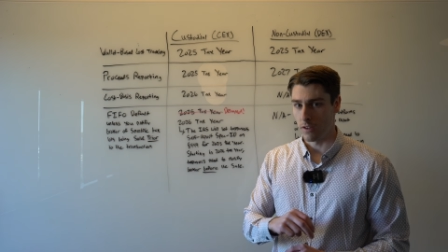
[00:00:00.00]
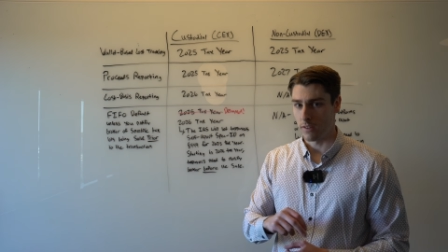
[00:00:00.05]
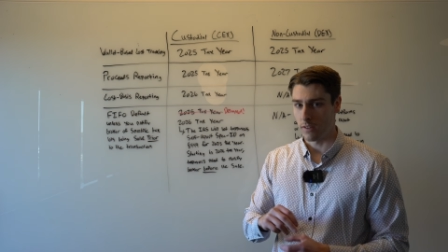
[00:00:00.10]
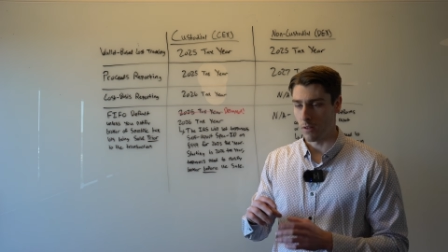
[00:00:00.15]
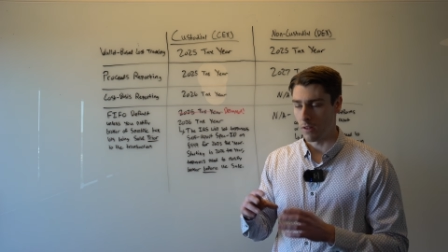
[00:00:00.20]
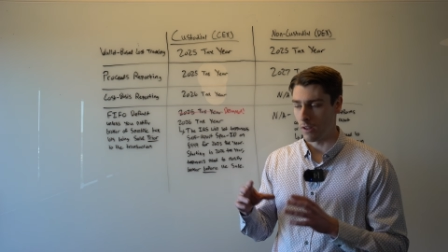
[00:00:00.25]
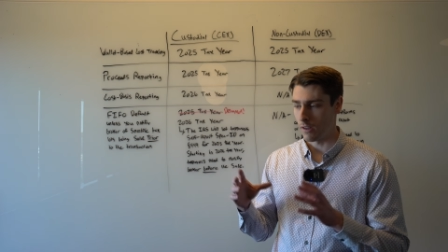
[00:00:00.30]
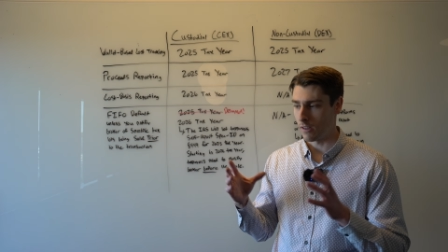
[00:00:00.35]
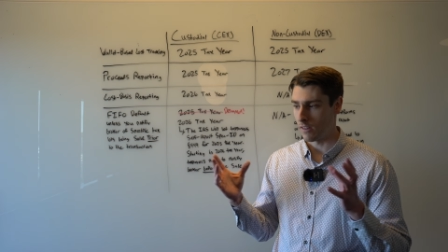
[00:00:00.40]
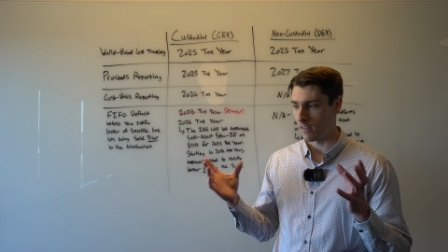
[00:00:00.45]
So
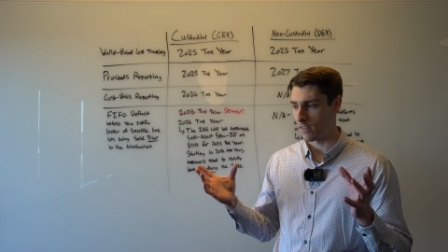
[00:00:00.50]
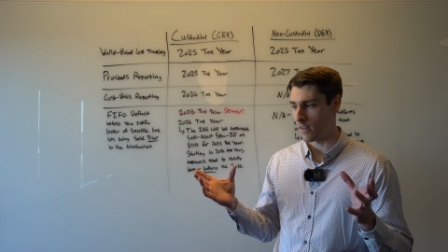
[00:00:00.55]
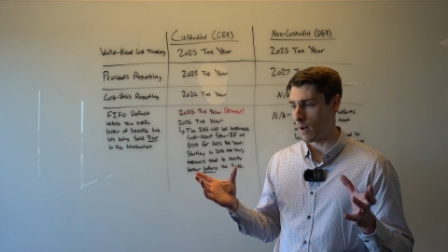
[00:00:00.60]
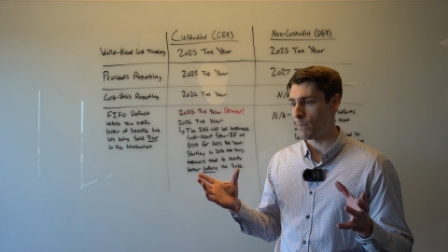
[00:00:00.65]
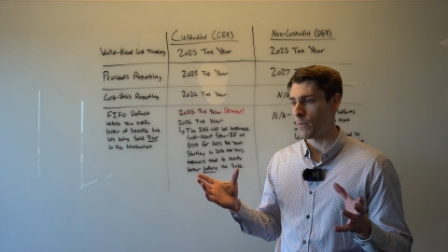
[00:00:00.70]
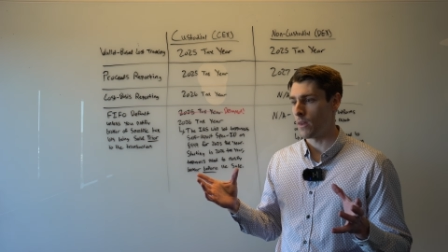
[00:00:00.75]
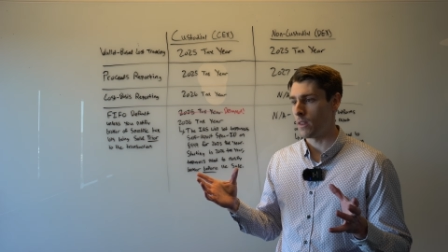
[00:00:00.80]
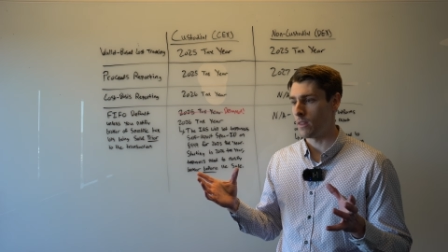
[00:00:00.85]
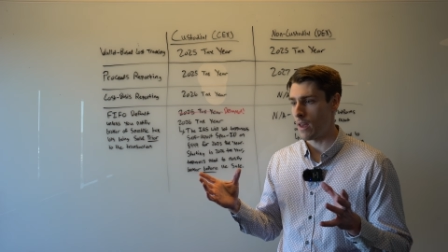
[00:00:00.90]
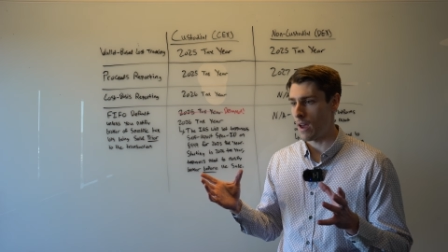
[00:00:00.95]
this is
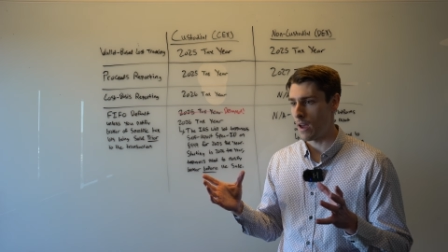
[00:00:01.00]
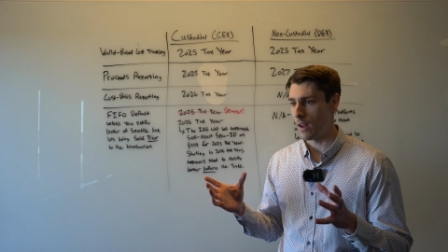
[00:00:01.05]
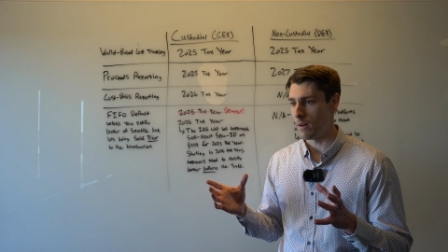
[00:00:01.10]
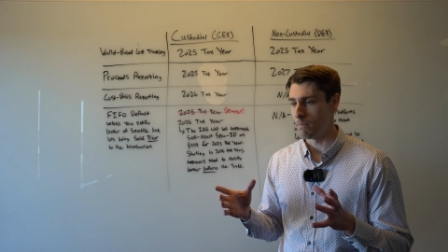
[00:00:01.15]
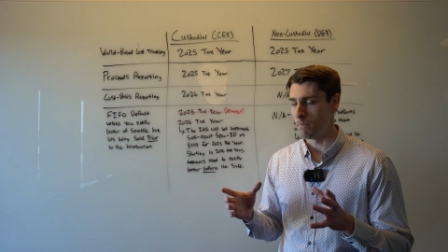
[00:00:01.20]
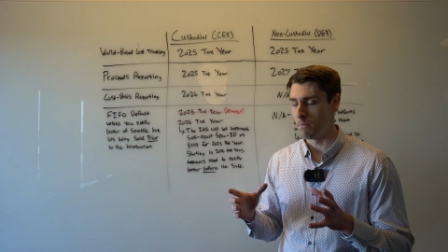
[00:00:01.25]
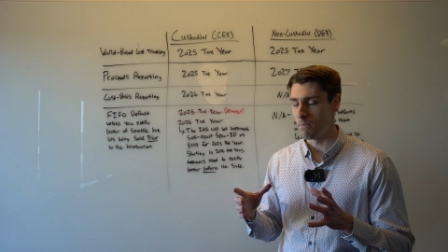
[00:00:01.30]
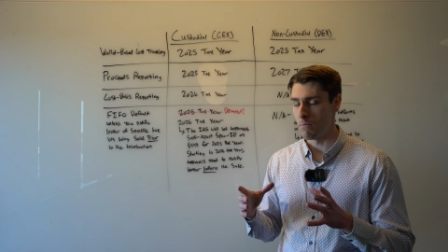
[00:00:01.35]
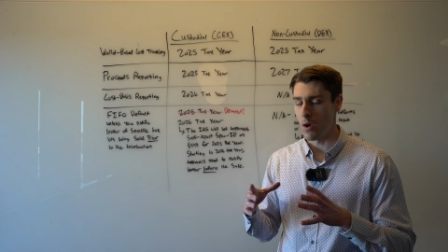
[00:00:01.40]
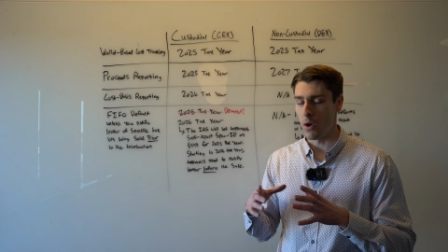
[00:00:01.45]
something that
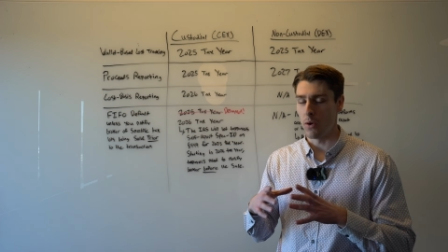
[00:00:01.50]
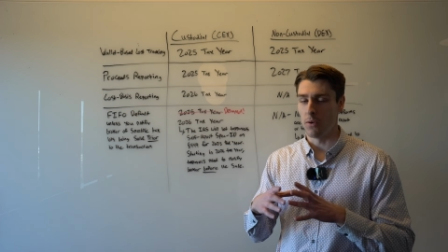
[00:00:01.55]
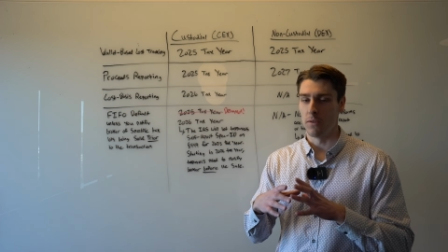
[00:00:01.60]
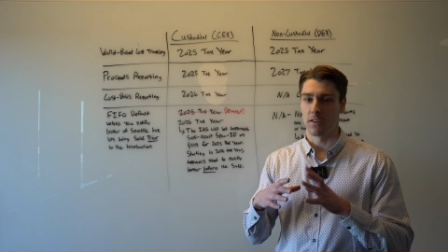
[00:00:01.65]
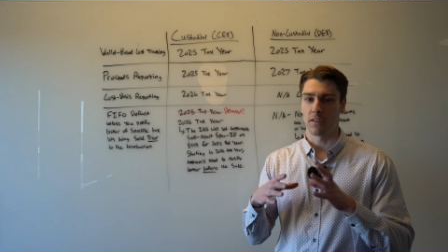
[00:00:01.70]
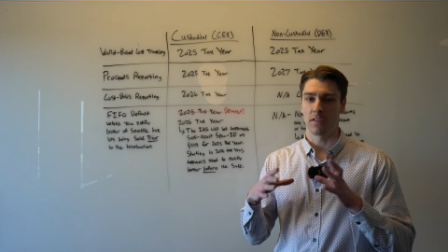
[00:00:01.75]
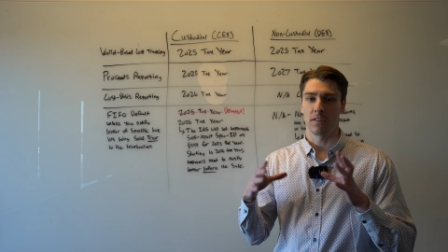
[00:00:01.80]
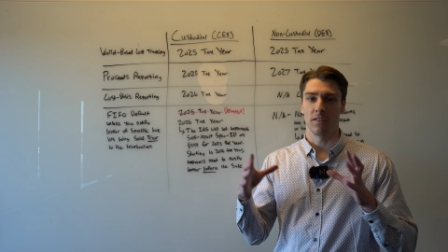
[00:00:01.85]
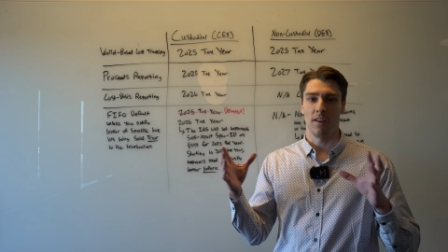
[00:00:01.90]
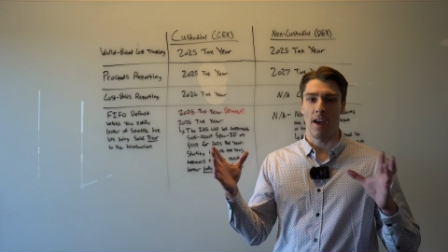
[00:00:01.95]

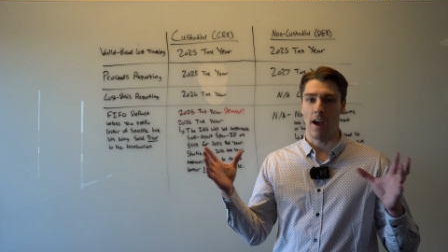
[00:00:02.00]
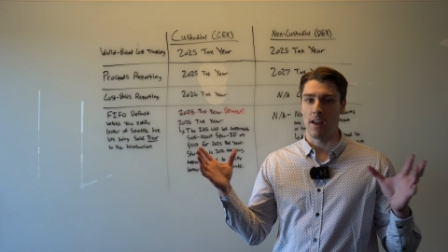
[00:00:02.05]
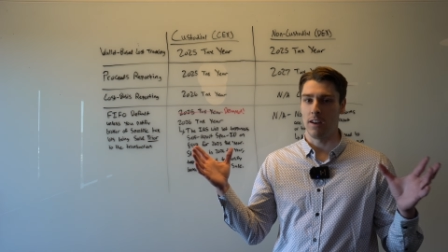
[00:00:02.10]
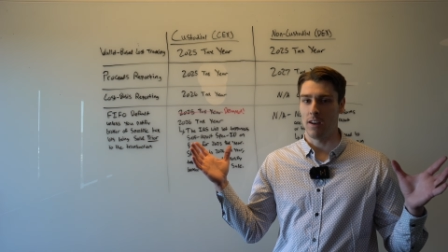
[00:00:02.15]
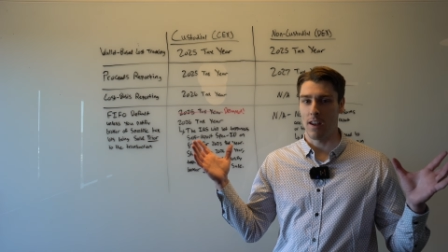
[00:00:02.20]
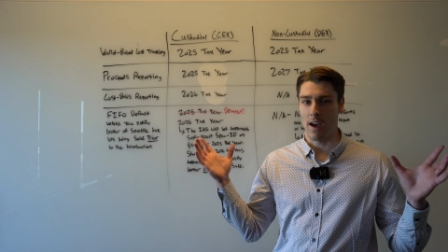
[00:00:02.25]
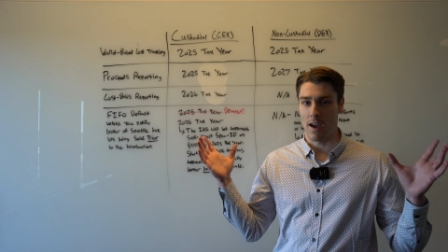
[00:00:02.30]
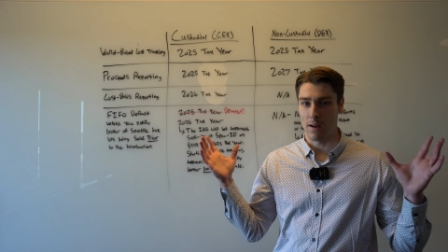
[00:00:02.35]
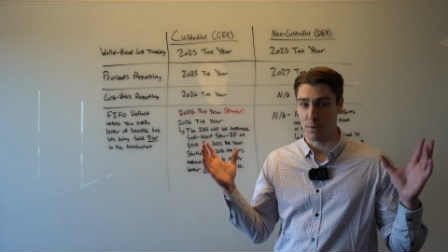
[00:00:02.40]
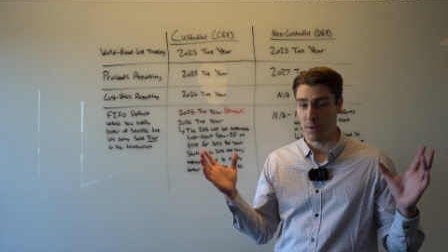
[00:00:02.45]
most
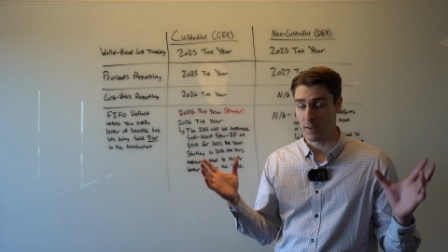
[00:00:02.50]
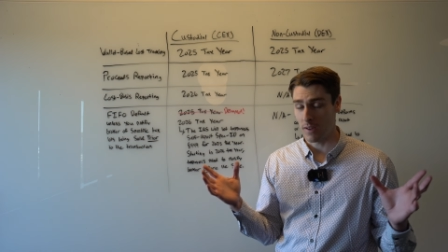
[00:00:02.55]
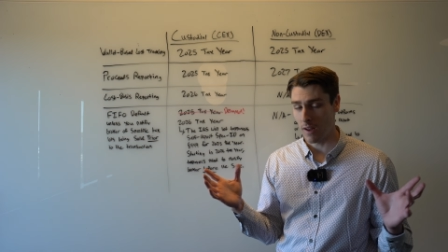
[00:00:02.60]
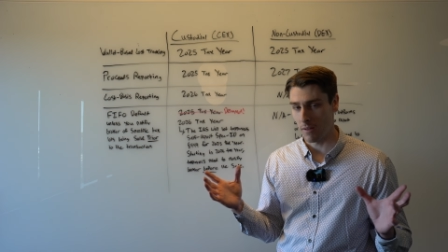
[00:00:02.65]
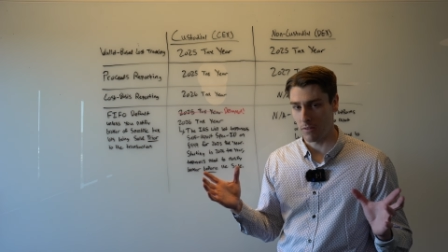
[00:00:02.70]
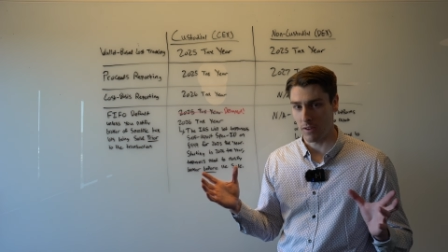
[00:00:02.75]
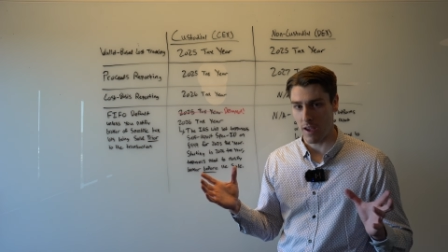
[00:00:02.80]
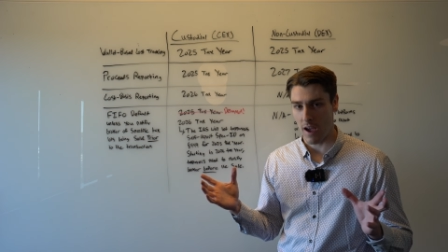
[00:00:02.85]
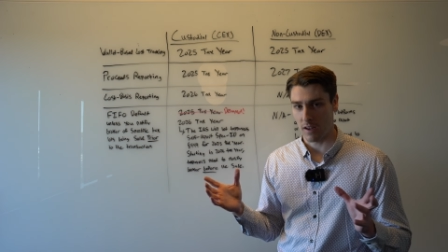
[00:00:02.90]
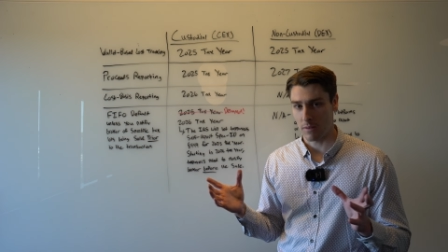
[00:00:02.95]
99%
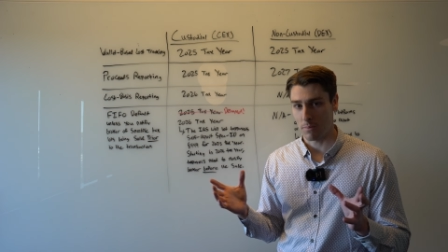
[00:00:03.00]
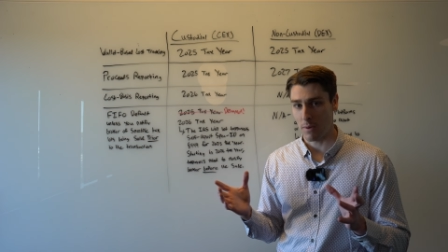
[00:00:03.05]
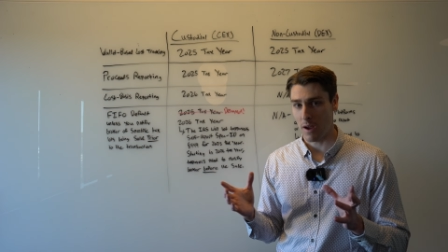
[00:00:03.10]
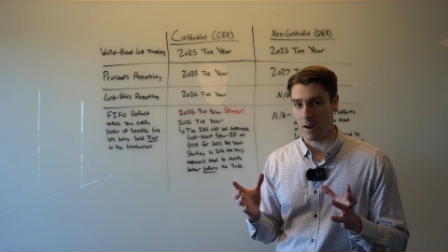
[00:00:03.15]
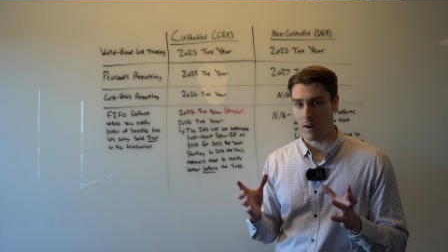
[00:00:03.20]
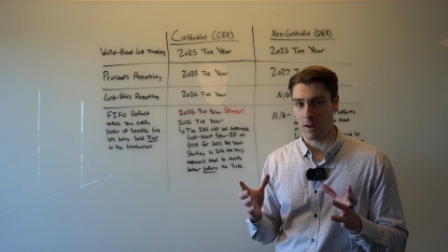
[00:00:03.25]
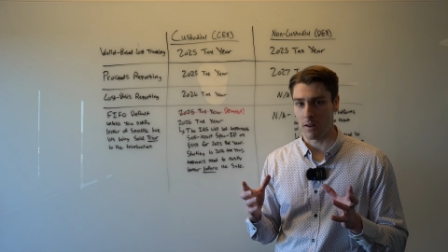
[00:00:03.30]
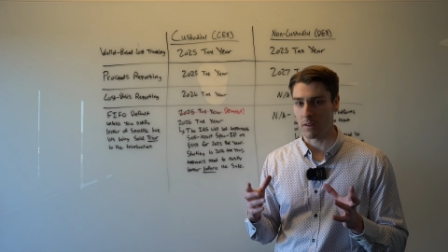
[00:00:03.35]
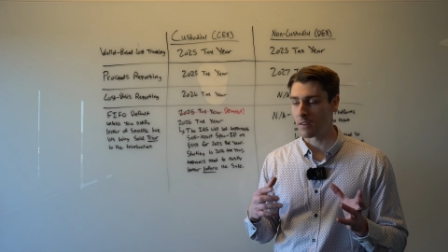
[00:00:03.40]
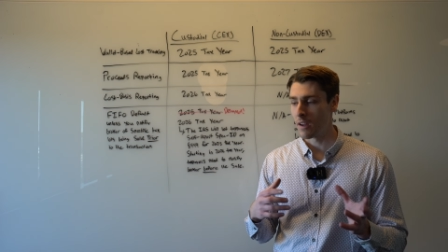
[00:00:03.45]
of
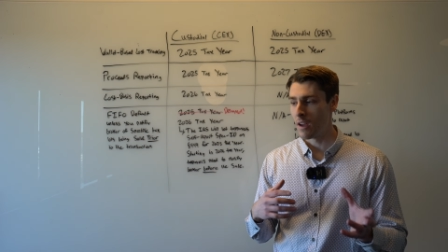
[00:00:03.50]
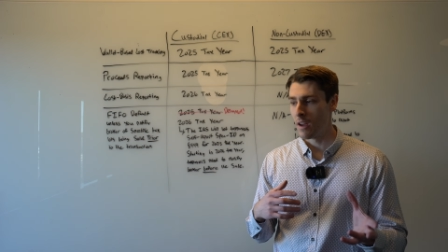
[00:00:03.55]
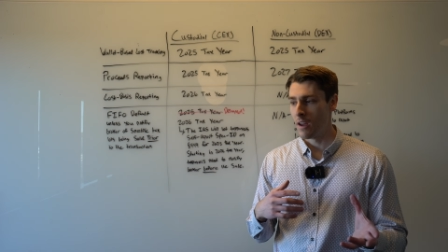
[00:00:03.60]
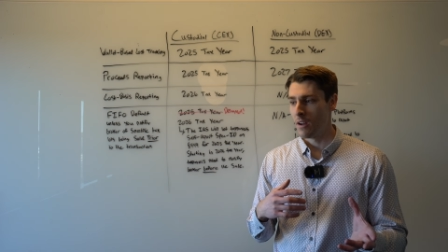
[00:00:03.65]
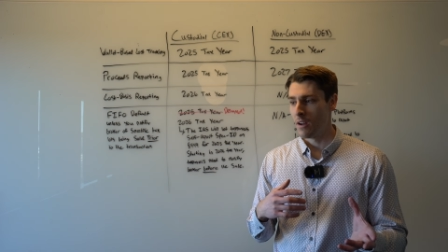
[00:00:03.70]
taxpayers